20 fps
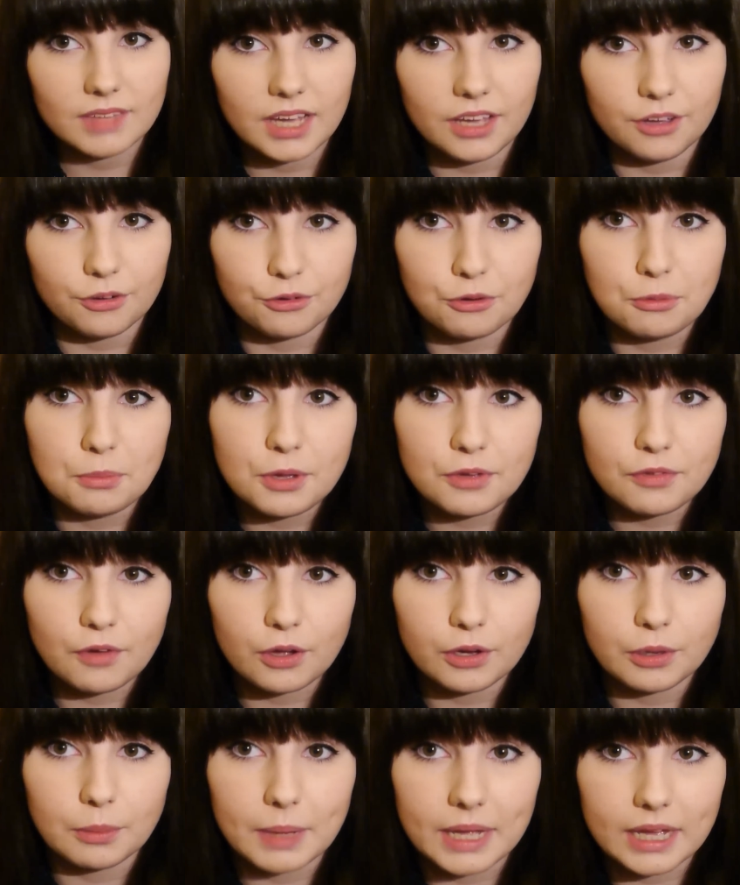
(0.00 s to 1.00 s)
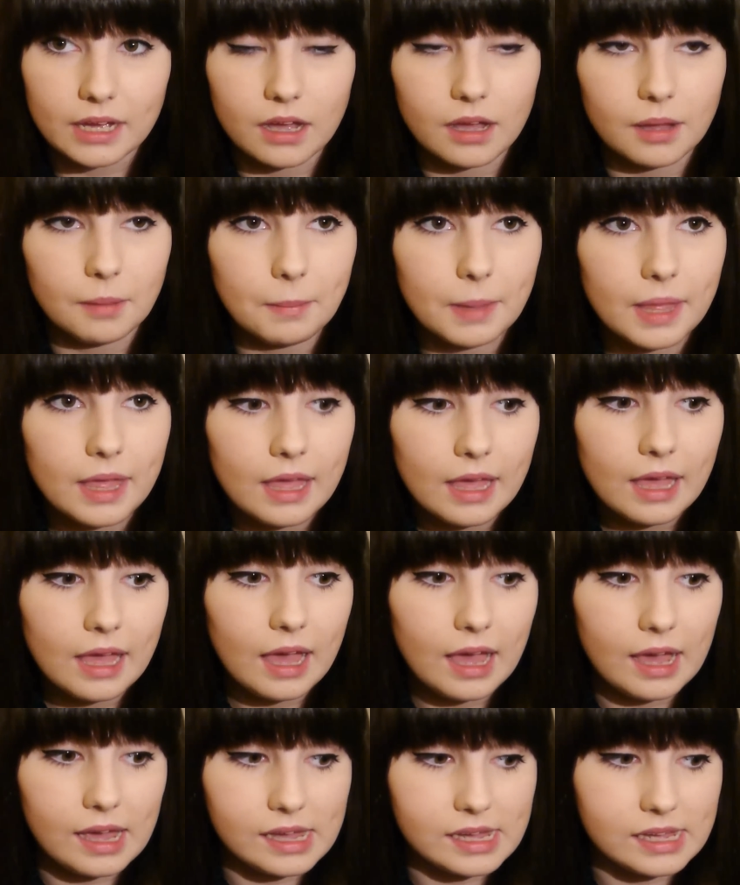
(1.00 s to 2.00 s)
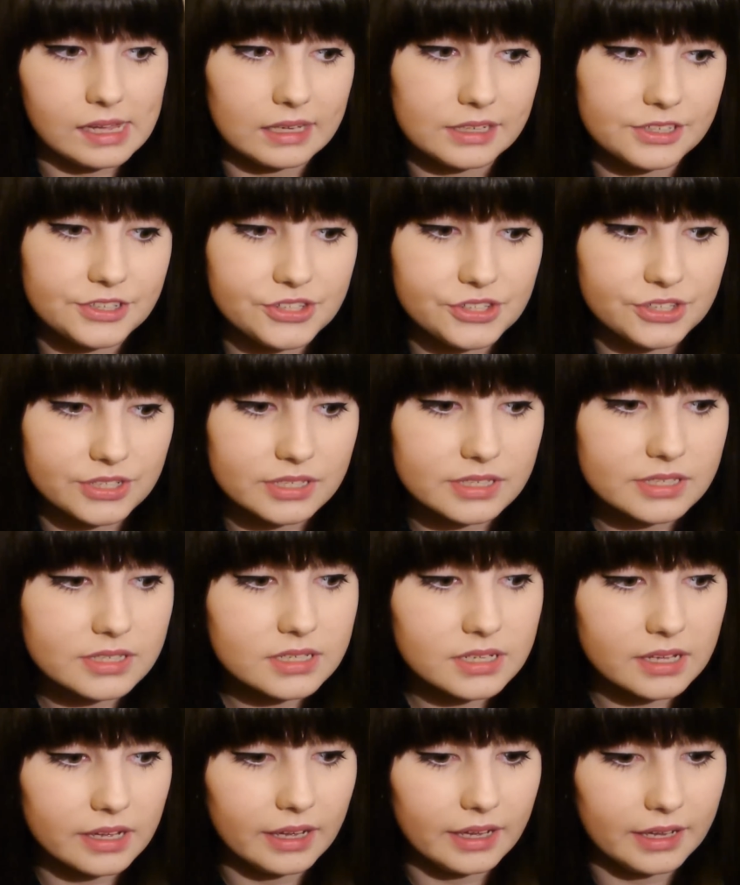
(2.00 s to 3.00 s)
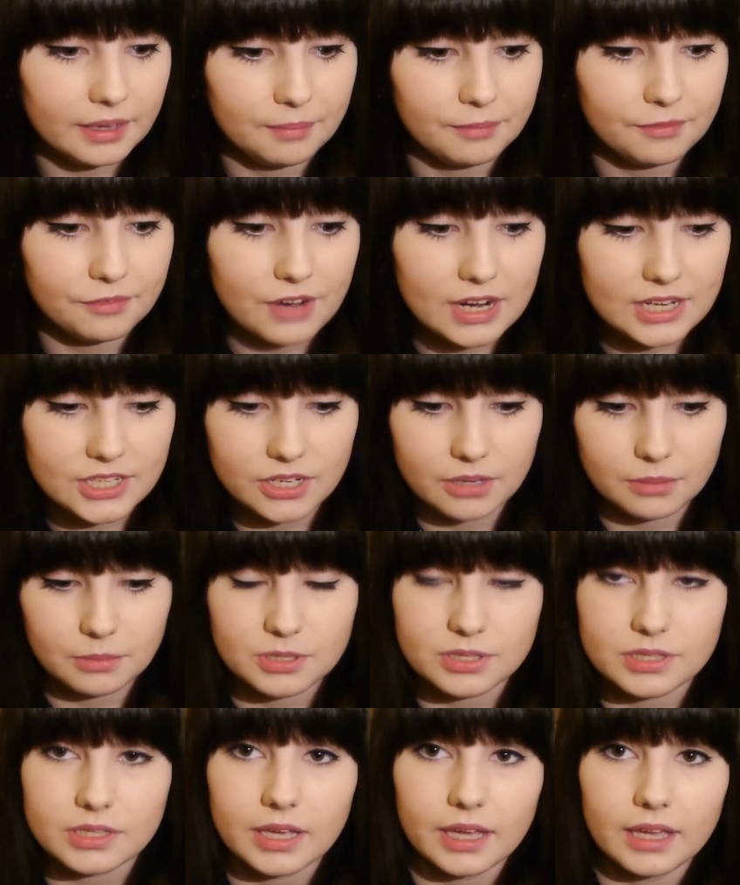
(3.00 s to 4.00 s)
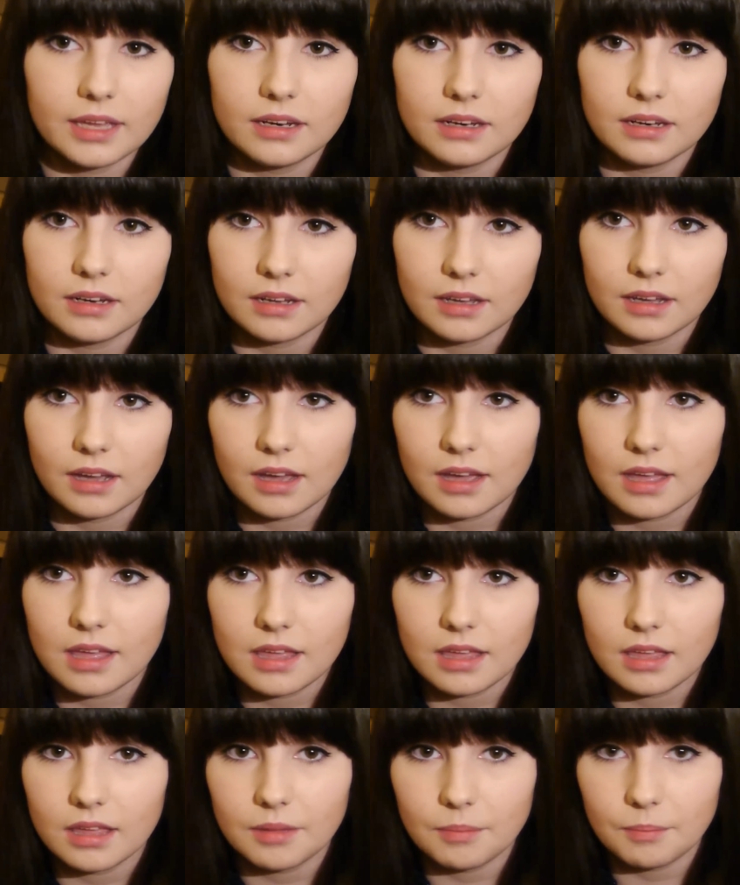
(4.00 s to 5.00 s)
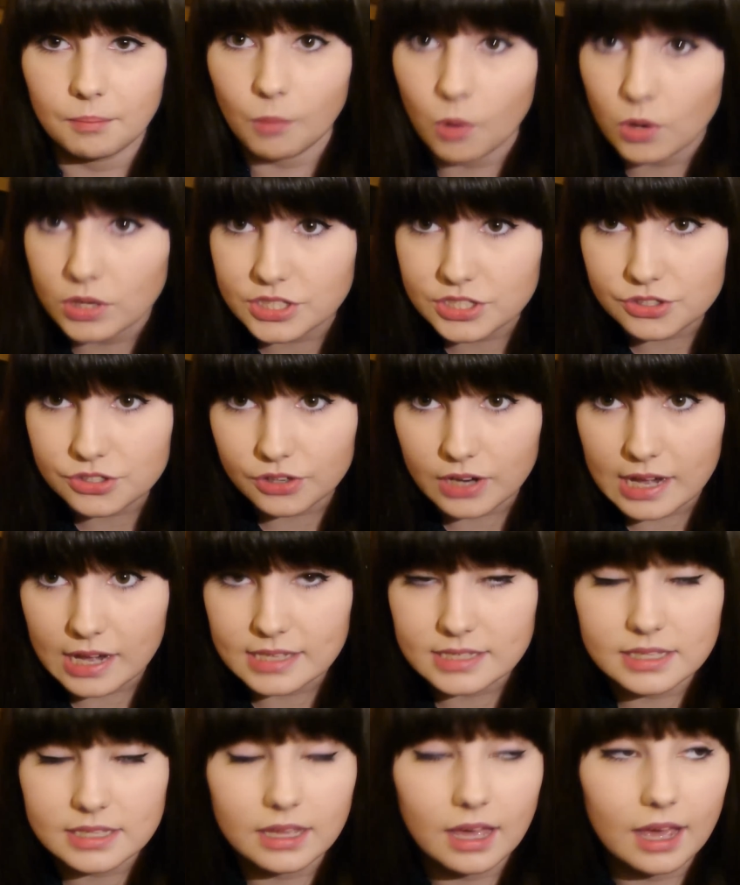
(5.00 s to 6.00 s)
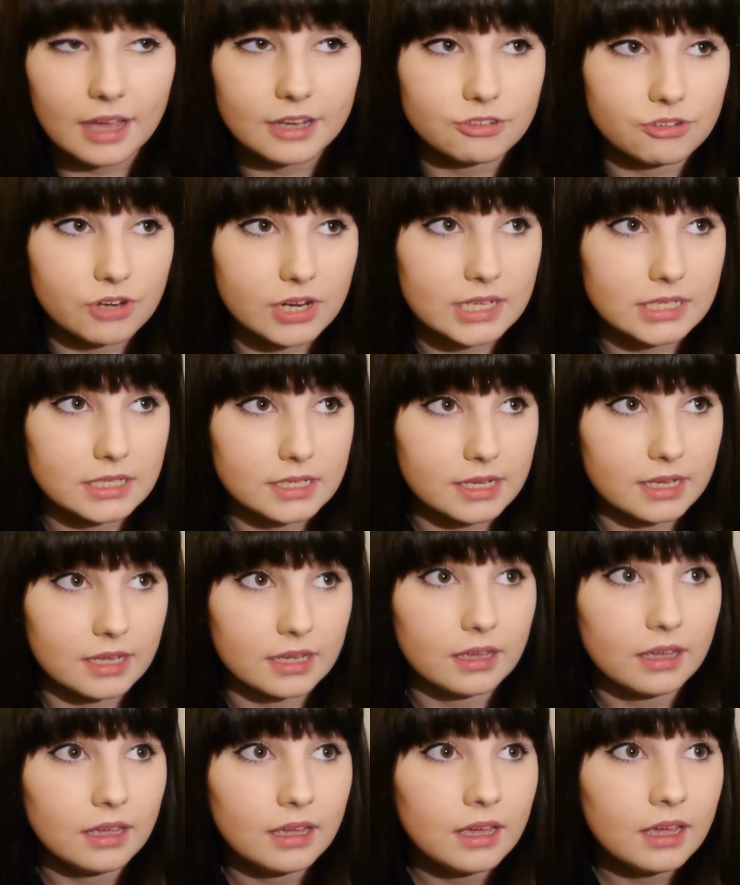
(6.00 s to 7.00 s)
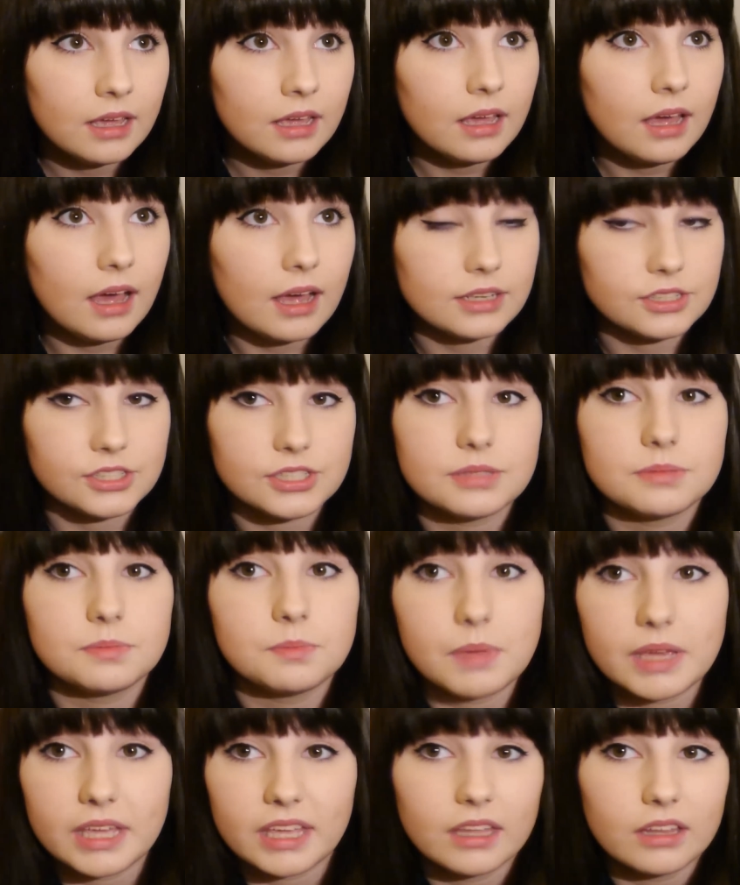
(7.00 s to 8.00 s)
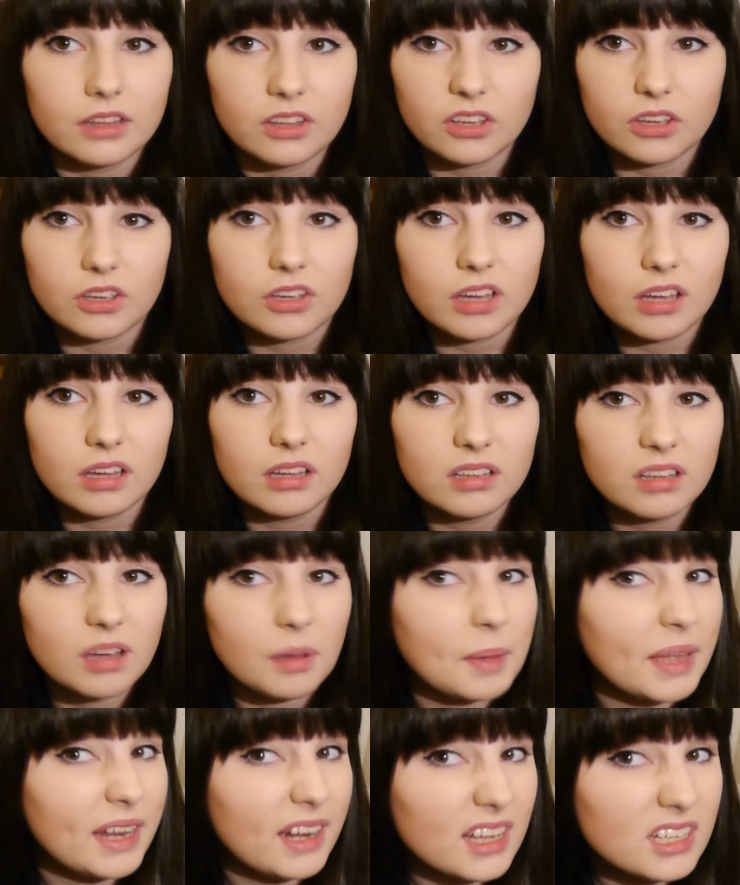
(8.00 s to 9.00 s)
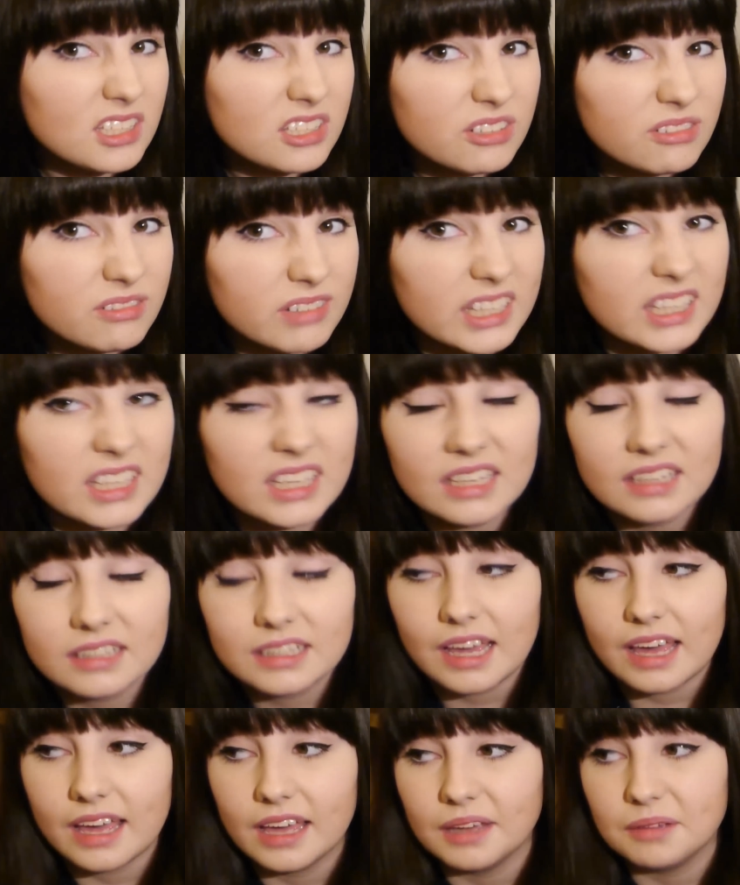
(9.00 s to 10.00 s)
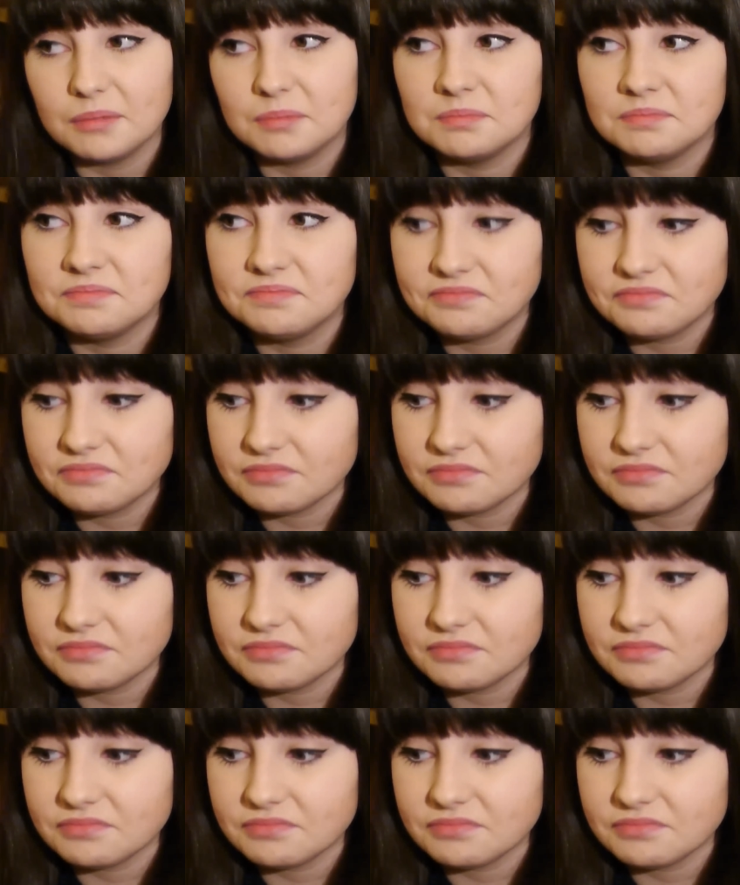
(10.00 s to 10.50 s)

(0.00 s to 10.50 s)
it will remove all your makeup and just freshen up your skin, moisturise it, hydrate it, and just make it look a bit nicer really. I